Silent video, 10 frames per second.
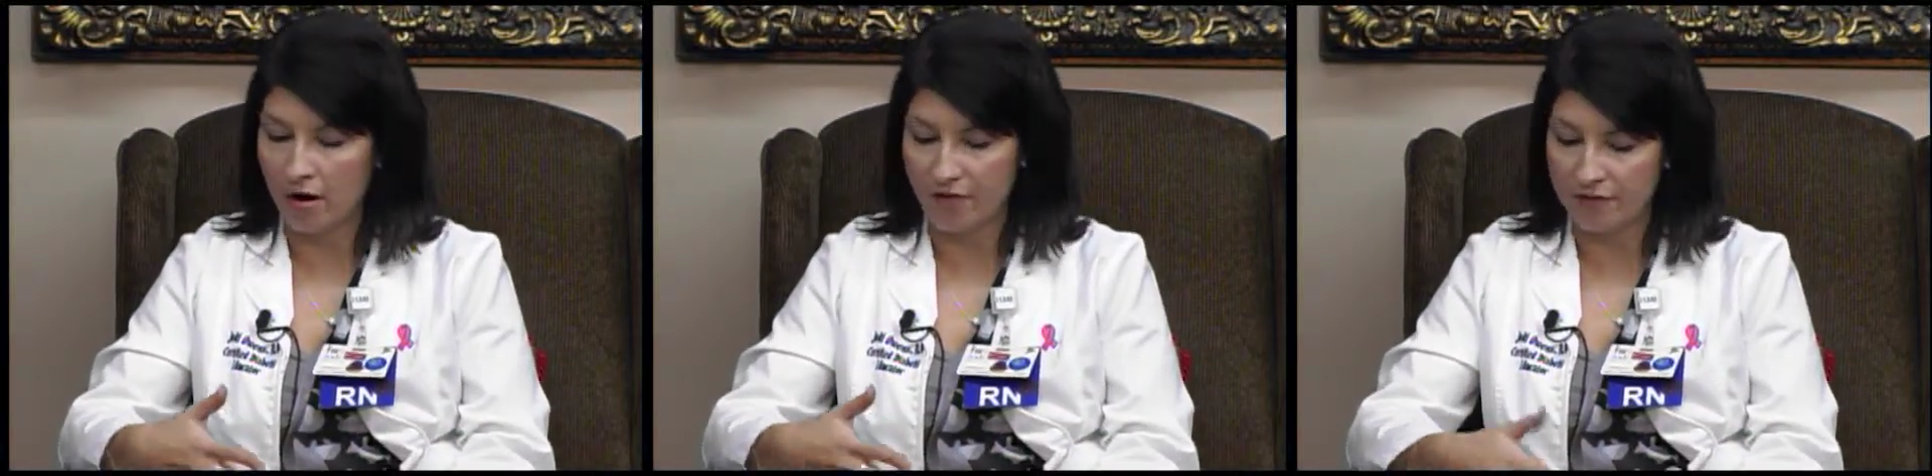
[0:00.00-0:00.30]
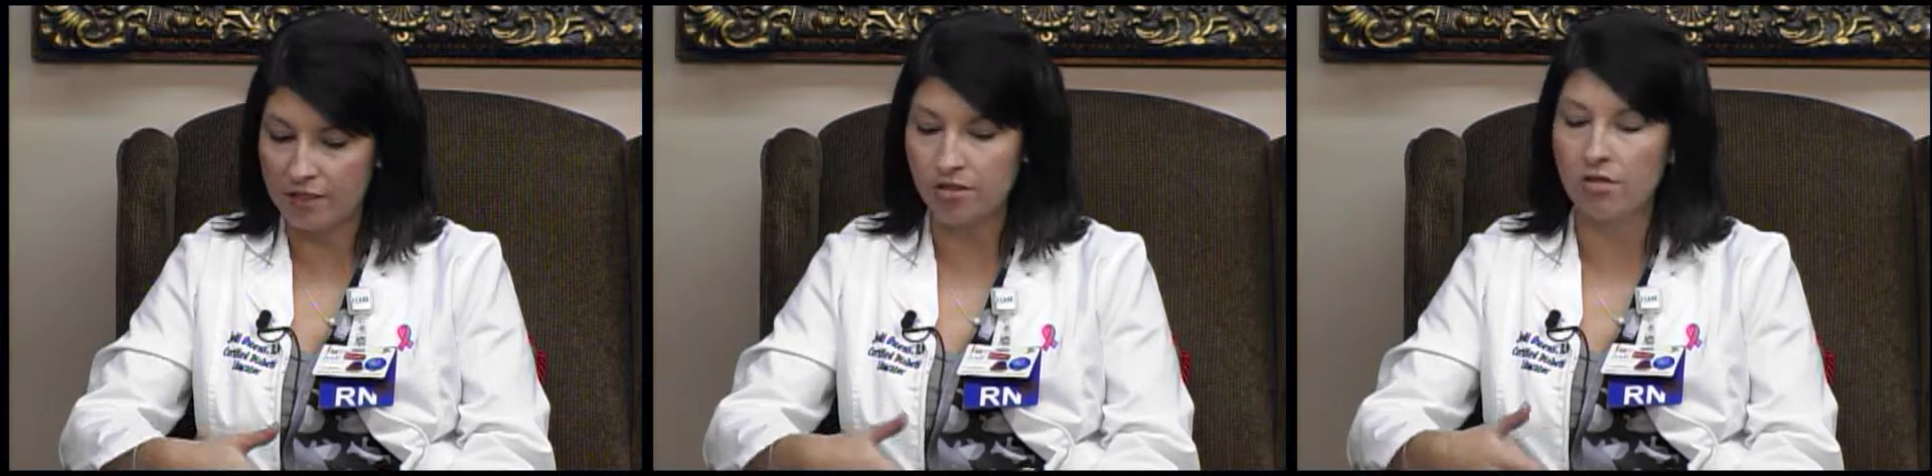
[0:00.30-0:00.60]
our
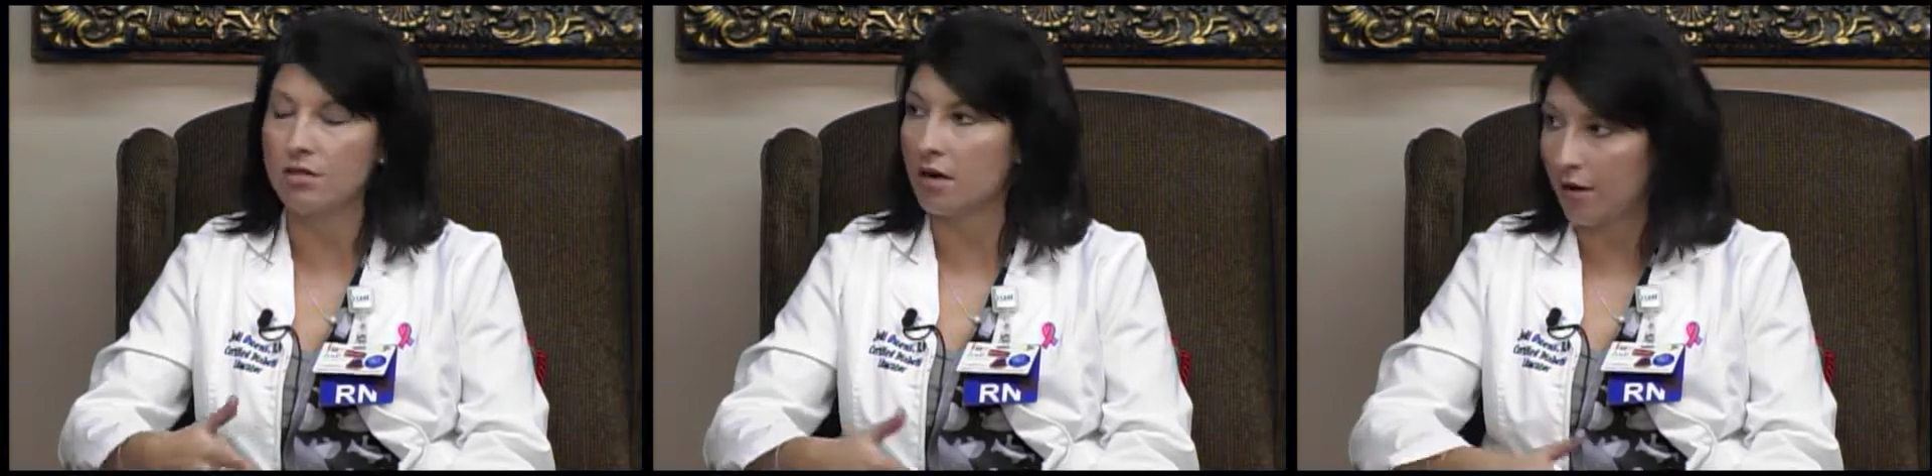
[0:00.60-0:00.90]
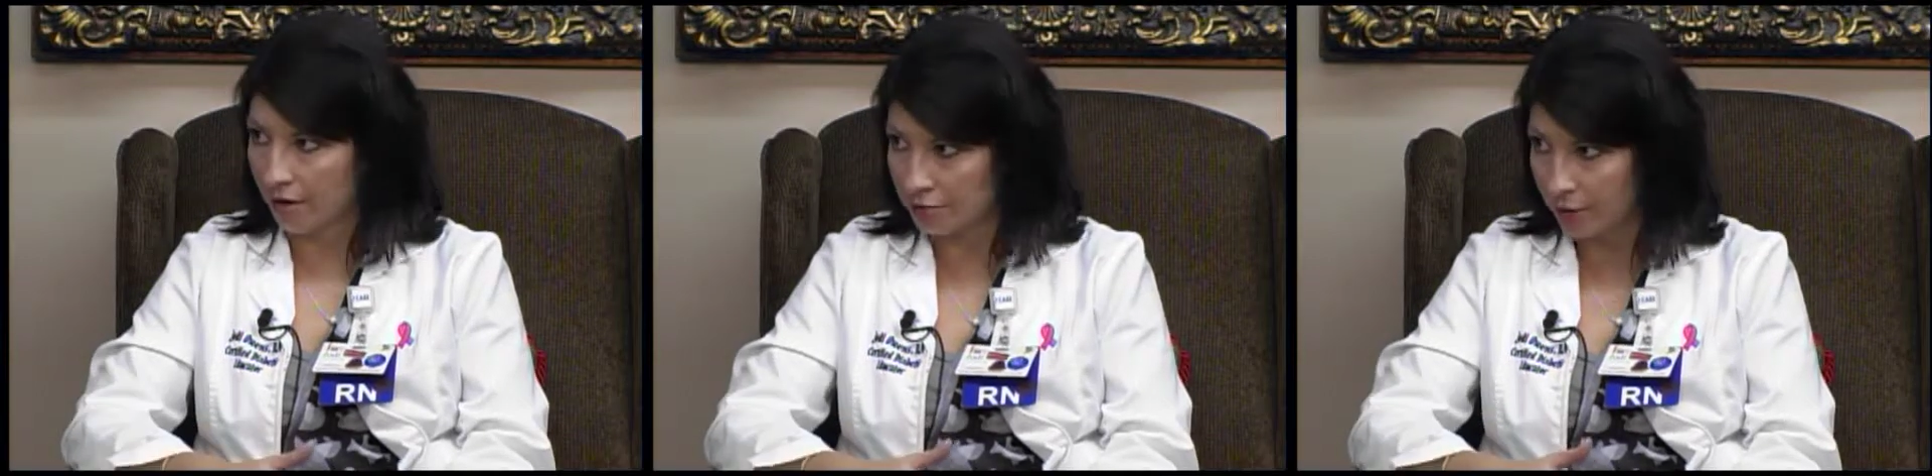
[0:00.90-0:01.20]
physicians and
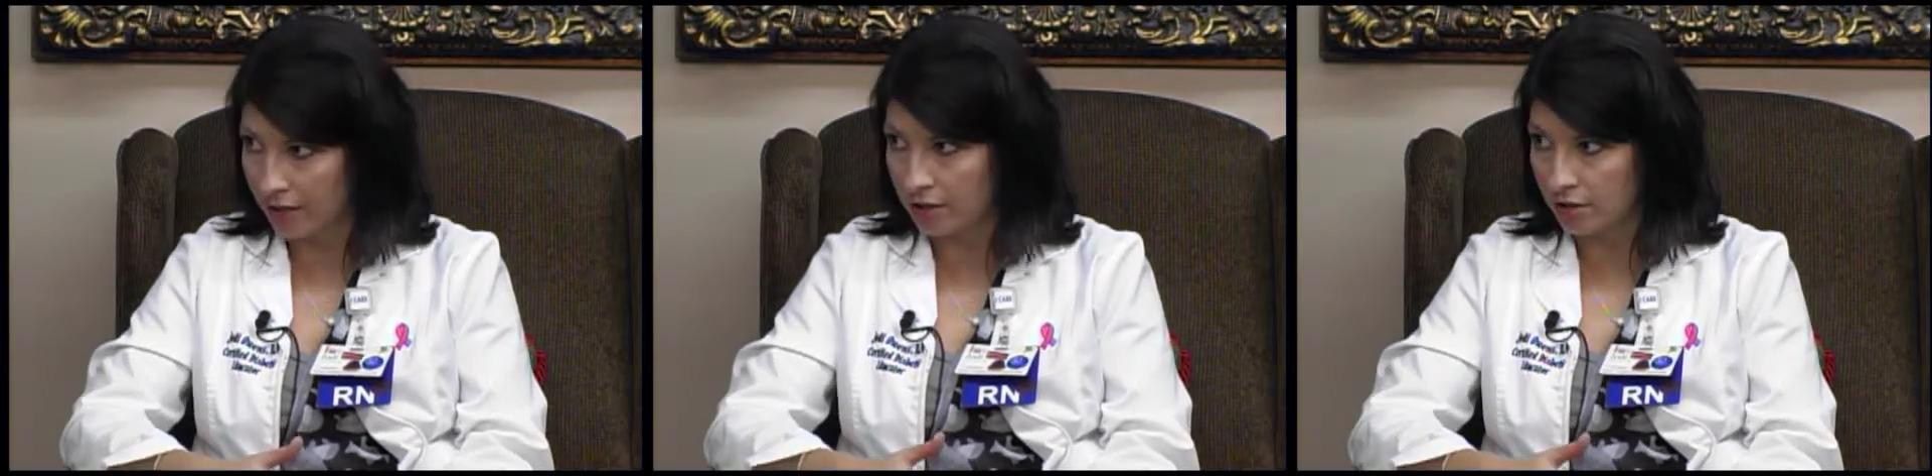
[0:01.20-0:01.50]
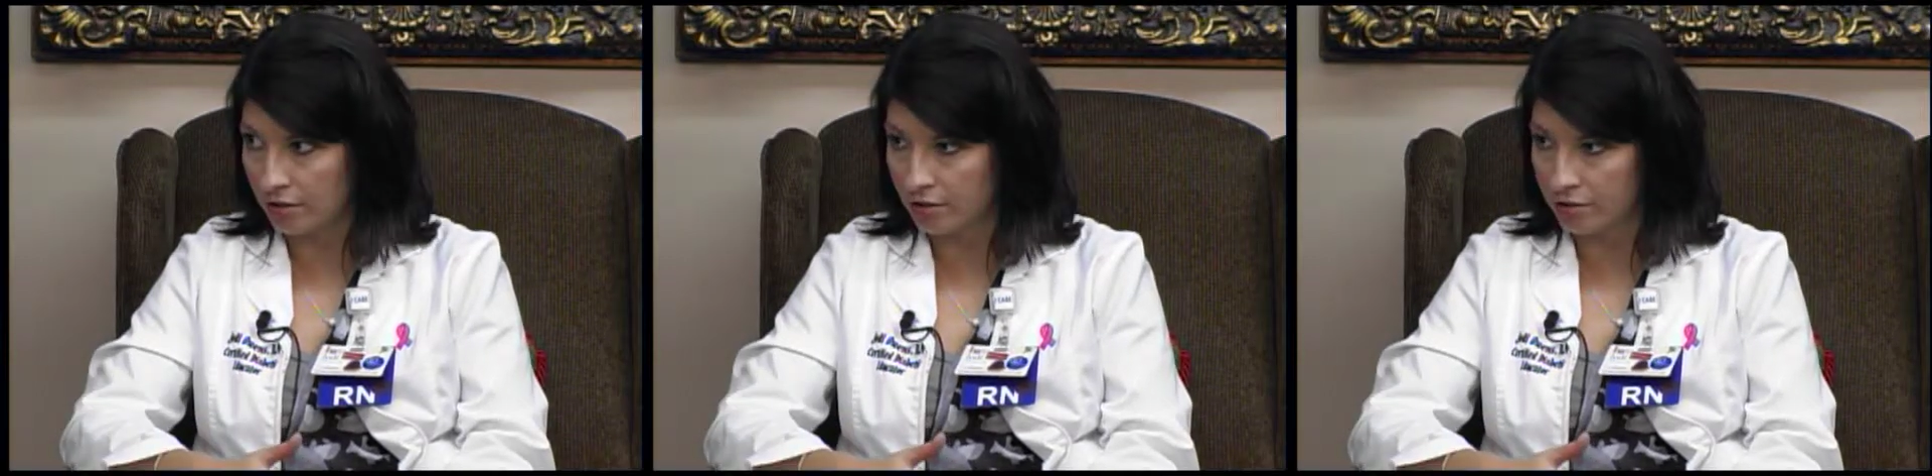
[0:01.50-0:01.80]
our nurse
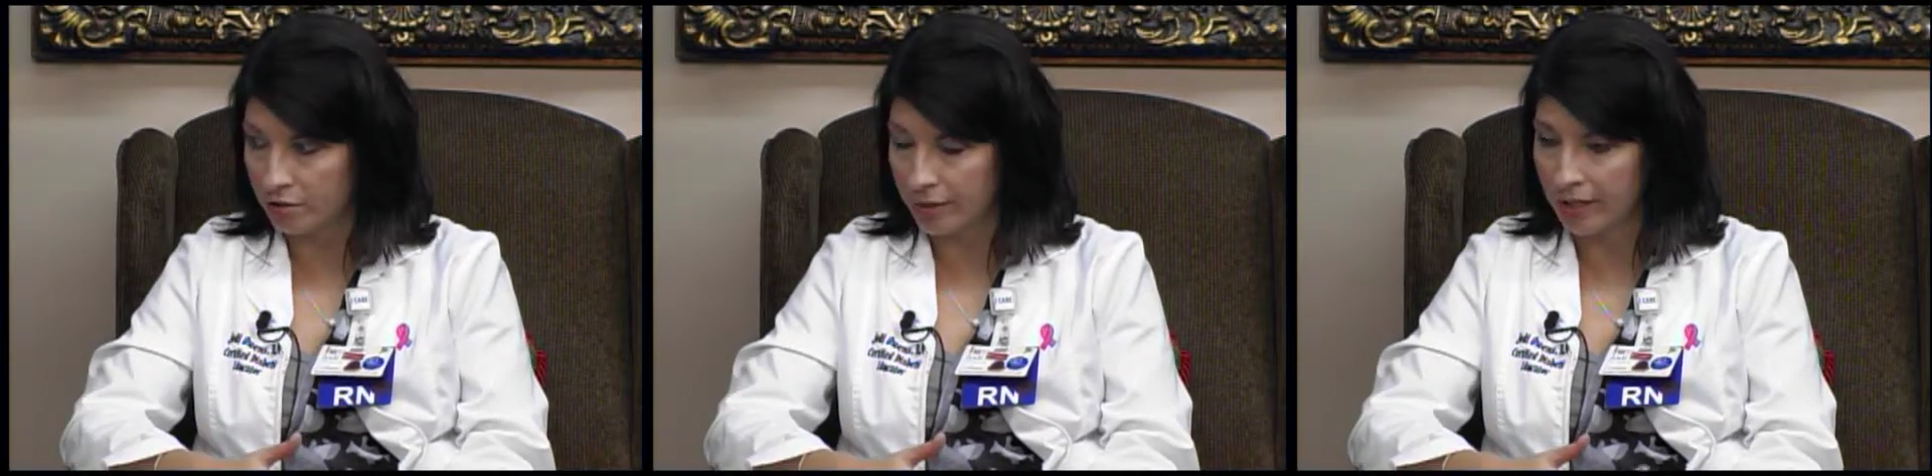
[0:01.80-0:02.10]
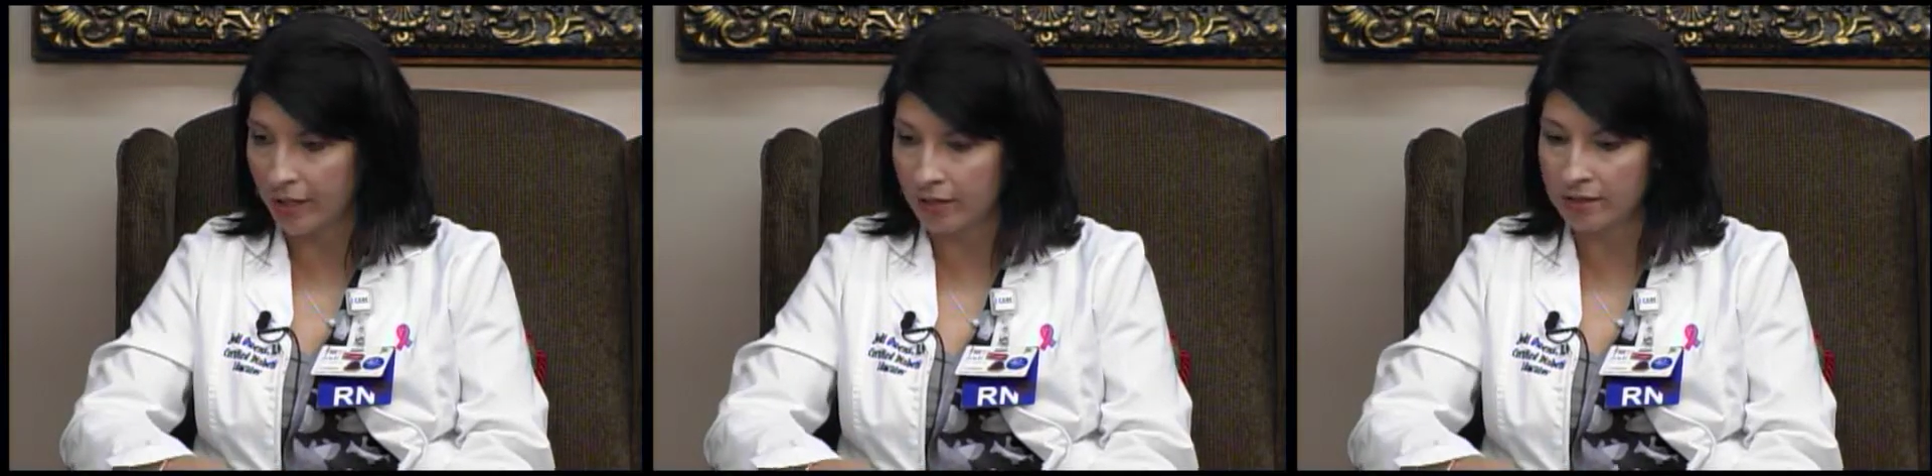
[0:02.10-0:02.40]
practitioners
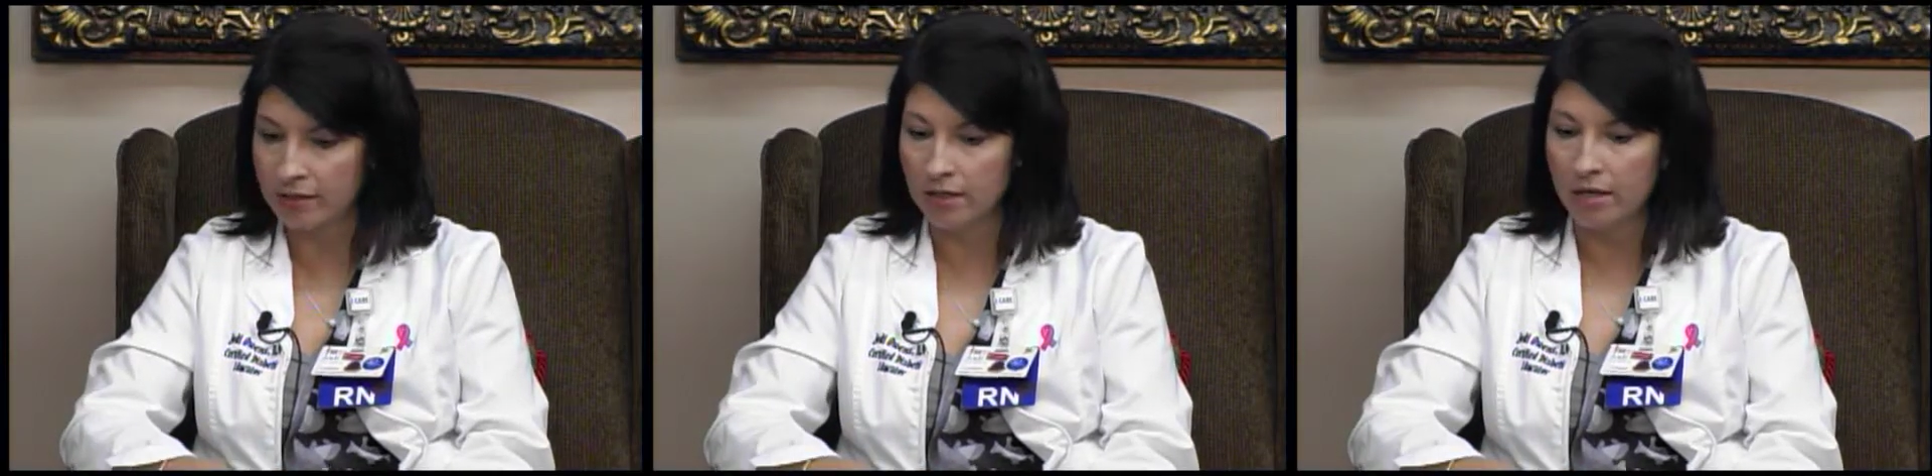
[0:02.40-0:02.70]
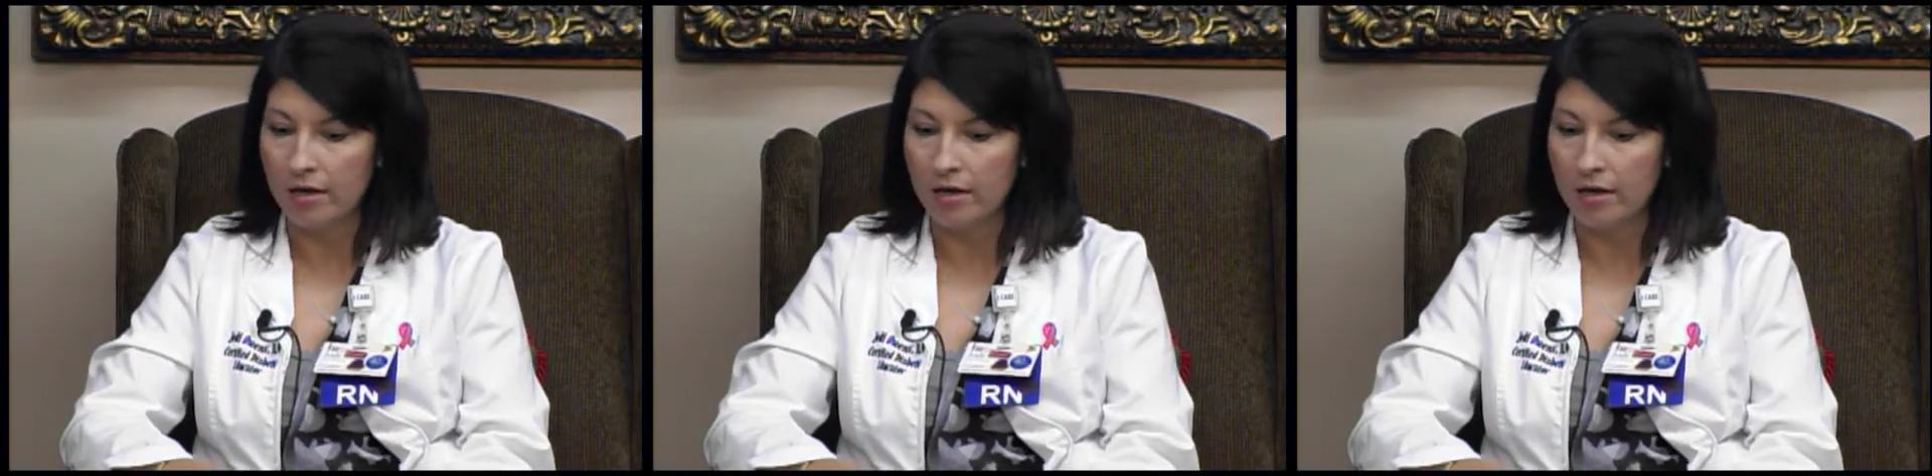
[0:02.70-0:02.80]
because